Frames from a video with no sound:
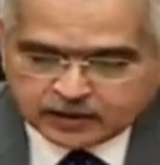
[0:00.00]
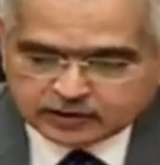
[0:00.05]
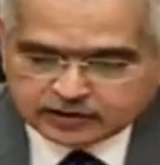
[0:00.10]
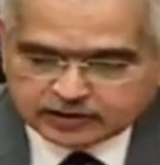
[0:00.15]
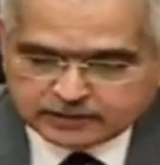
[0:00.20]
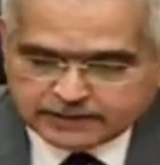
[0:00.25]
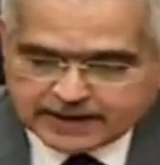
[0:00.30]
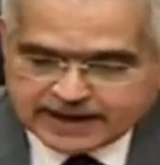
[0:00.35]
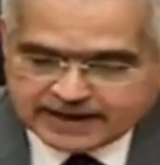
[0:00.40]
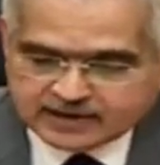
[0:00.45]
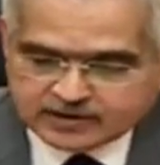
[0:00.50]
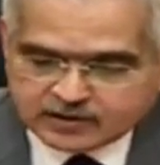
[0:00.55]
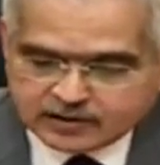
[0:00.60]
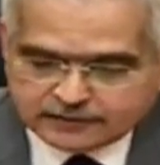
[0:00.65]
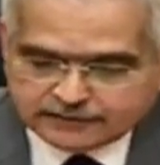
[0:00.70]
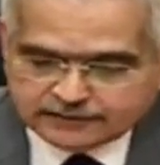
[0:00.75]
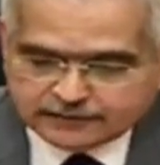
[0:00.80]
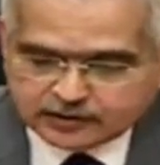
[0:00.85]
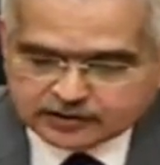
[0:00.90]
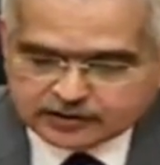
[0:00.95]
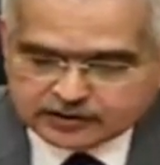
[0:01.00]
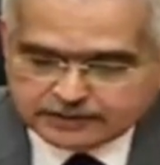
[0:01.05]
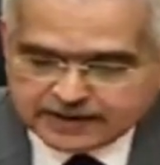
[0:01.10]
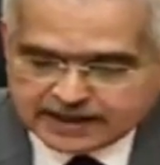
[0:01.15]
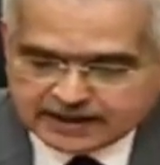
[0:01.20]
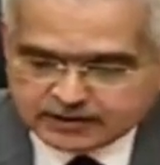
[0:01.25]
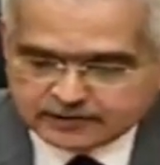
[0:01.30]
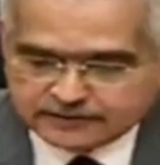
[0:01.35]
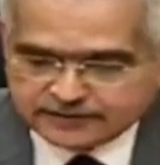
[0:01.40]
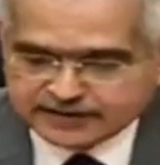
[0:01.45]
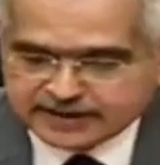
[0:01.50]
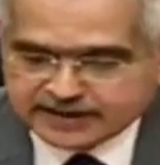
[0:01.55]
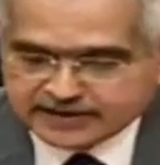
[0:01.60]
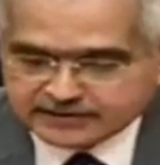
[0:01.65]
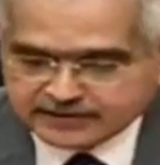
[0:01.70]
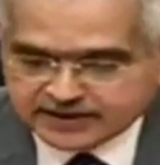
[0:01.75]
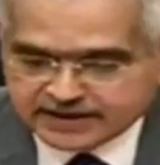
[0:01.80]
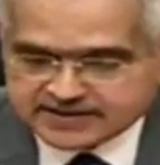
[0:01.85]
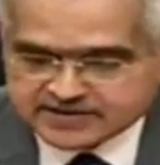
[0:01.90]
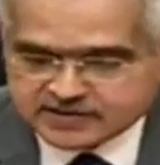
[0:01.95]
on the back of an
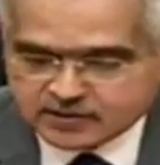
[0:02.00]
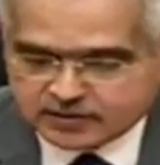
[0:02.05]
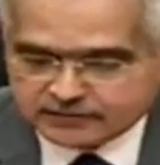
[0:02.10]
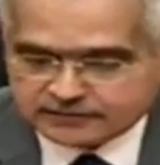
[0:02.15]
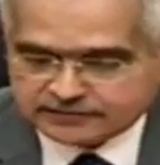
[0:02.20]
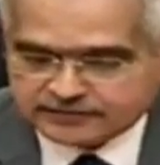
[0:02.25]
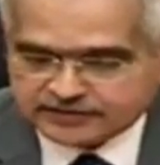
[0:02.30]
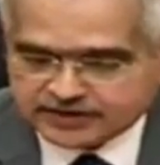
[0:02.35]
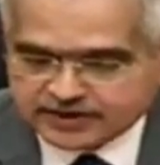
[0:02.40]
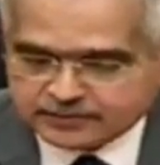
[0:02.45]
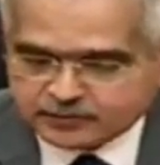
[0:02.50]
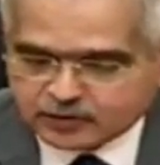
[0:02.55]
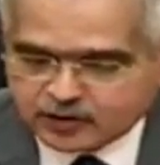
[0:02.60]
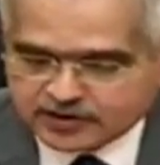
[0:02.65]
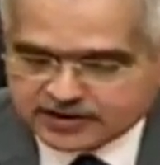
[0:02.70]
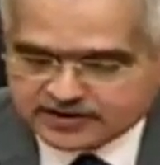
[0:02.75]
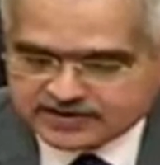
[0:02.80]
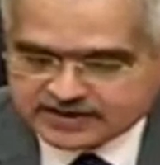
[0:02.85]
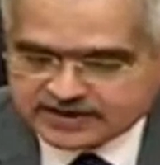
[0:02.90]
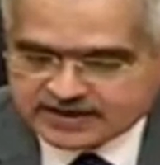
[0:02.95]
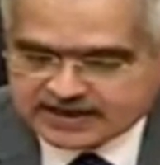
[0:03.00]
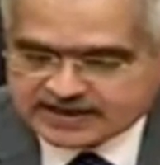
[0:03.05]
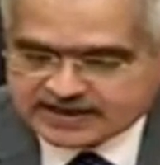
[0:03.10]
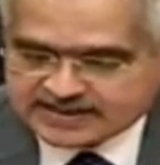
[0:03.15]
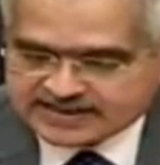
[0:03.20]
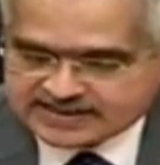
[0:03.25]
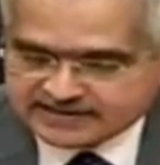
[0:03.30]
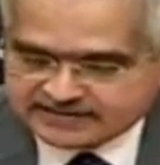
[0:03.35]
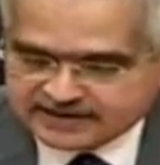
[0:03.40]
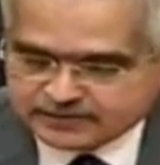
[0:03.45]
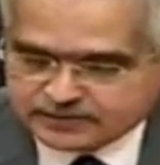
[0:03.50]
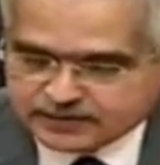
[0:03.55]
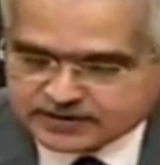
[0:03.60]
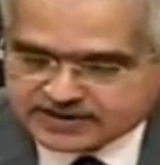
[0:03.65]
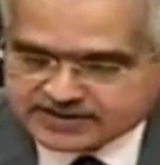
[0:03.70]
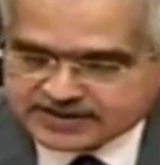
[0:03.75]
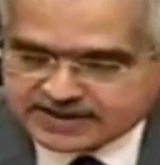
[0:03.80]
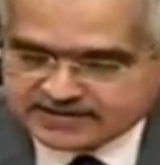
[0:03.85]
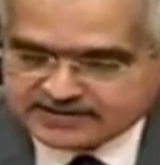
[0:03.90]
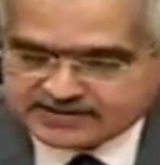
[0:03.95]
increase of
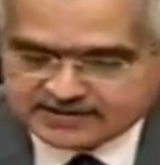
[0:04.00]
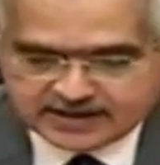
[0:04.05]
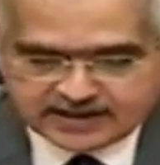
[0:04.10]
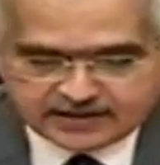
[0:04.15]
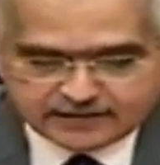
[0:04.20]
3.7%